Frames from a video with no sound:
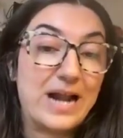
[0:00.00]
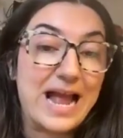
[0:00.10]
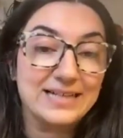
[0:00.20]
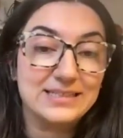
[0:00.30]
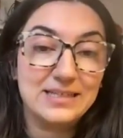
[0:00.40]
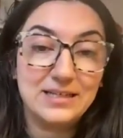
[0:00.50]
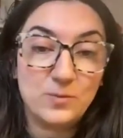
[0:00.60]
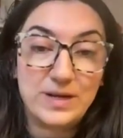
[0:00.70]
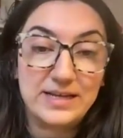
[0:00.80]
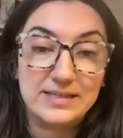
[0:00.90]
were acting
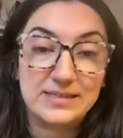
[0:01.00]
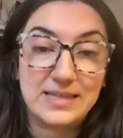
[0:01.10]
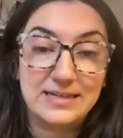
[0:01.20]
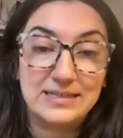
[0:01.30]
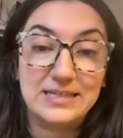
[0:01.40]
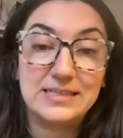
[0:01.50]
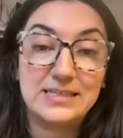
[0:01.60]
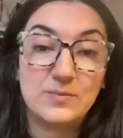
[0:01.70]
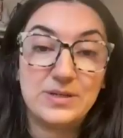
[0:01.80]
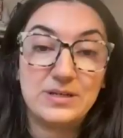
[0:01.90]
in ways that
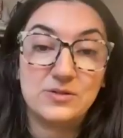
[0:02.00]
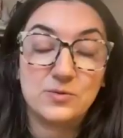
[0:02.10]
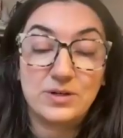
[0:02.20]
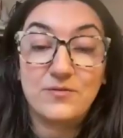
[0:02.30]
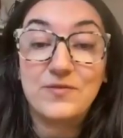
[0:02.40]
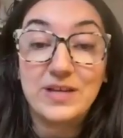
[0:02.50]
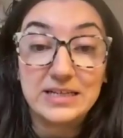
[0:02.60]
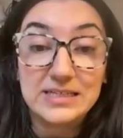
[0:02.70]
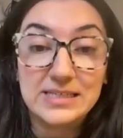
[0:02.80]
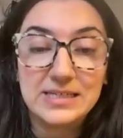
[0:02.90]
needed to be sort of
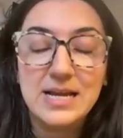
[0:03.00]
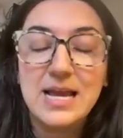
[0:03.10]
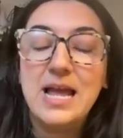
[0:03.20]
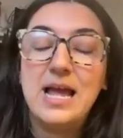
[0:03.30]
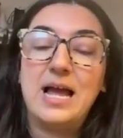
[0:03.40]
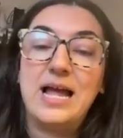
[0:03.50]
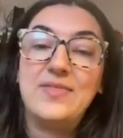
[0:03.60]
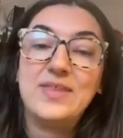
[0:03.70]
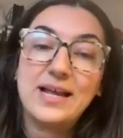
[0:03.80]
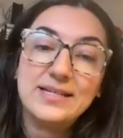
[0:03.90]
fixed.
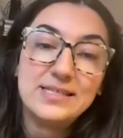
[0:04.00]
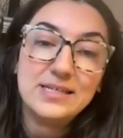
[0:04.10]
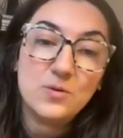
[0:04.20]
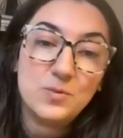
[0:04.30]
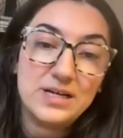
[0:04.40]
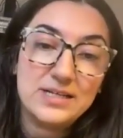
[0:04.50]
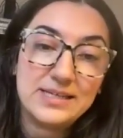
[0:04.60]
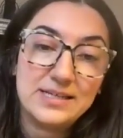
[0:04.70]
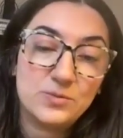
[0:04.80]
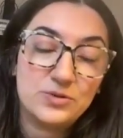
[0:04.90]
And the idea
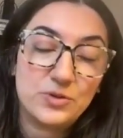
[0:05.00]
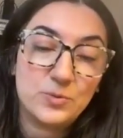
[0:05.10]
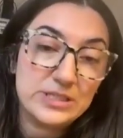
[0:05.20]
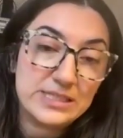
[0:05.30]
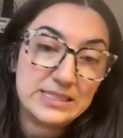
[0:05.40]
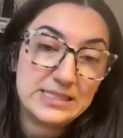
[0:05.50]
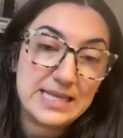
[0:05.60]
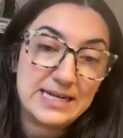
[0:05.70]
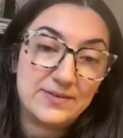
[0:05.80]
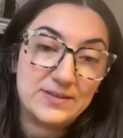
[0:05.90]
was, as Woodrow Wilson
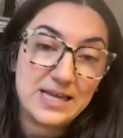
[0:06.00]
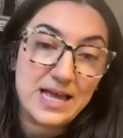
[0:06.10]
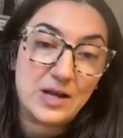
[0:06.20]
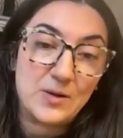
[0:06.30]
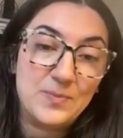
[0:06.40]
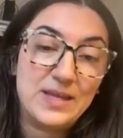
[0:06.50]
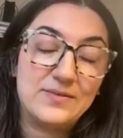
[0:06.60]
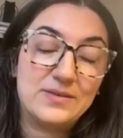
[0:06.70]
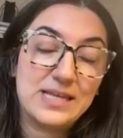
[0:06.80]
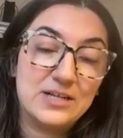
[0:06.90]
said at the time,
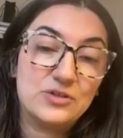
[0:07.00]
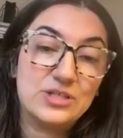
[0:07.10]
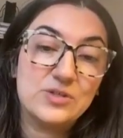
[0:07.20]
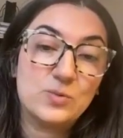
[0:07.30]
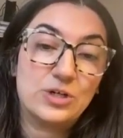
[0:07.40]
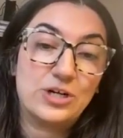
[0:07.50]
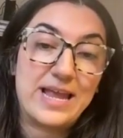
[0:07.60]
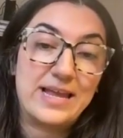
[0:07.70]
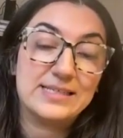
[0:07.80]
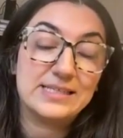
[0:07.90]
that sanctions
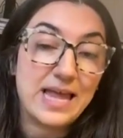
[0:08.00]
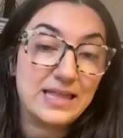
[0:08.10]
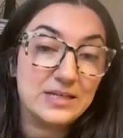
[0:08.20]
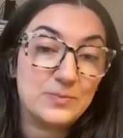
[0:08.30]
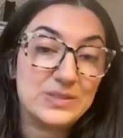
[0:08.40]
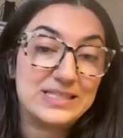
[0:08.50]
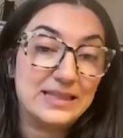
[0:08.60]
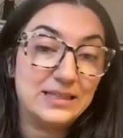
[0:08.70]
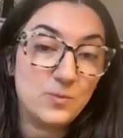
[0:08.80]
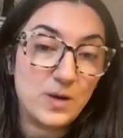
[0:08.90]
were a silent but
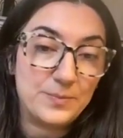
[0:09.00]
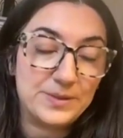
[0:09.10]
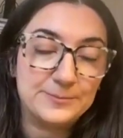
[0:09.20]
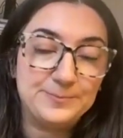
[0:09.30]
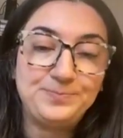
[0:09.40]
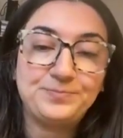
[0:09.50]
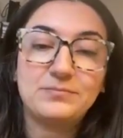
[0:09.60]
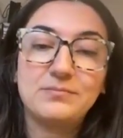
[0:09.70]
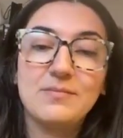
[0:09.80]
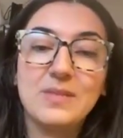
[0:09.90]
deadly weapon,